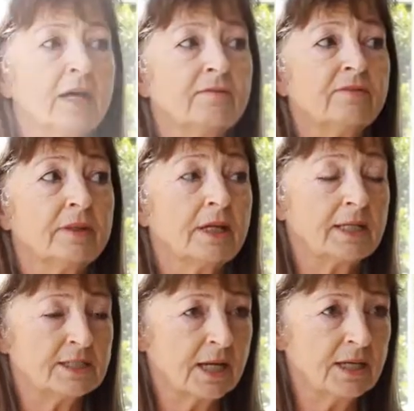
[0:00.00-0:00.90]
And for the
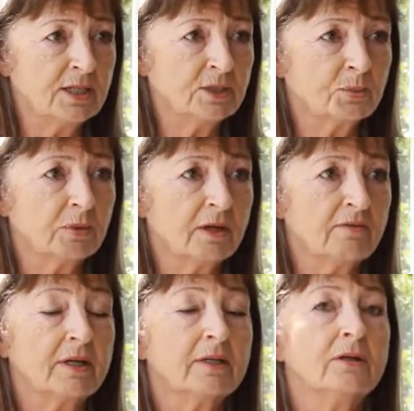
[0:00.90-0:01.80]
last 8 years we
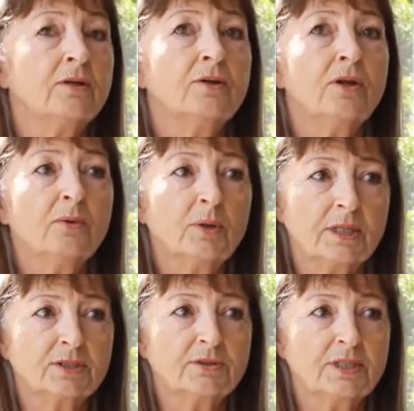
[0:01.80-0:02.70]
have had no
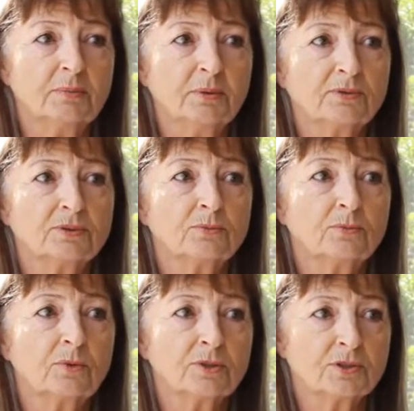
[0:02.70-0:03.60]
electricity bills
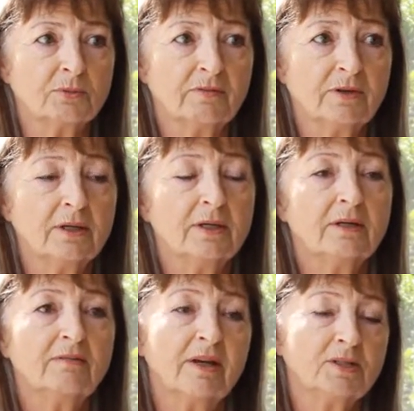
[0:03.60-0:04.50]
whatsoever.
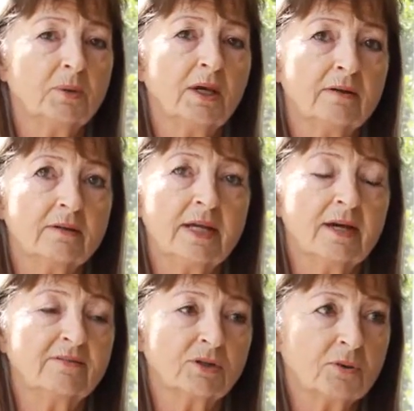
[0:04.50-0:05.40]
In fact, we now
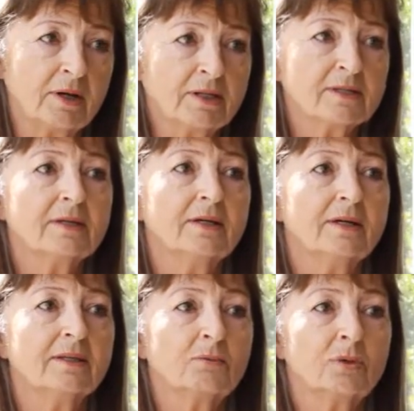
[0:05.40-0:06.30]
have a credit
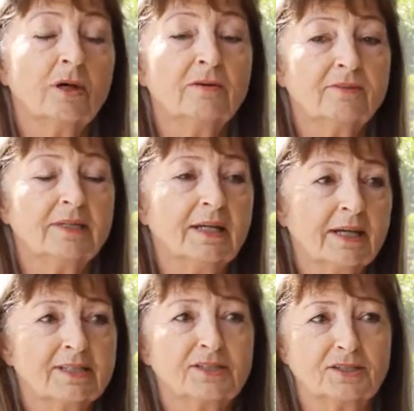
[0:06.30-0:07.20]
that will hopefully
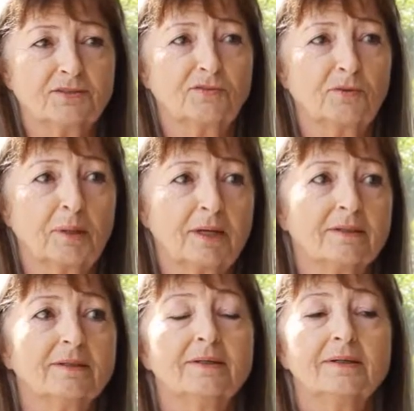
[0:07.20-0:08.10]
last us for
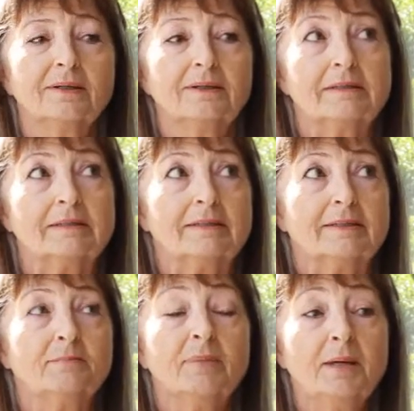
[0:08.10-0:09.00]
about
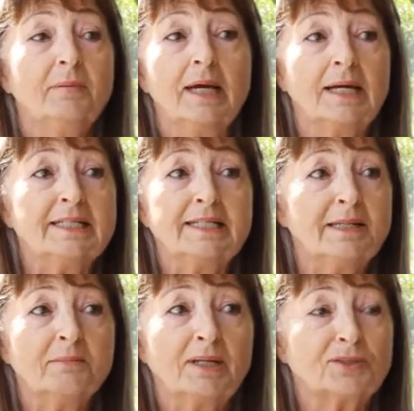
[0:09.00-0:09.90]
maybe
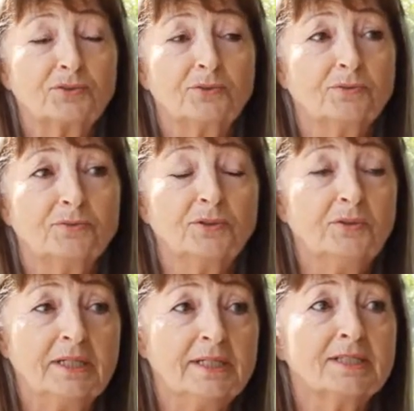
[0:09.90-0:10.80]
18 months or 2
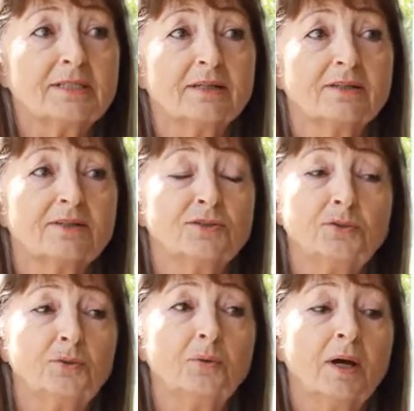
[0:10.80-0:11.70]
years
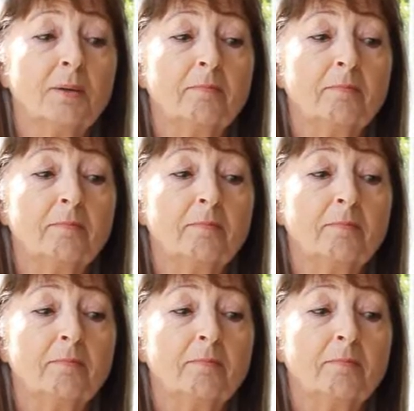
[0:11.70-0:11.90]
to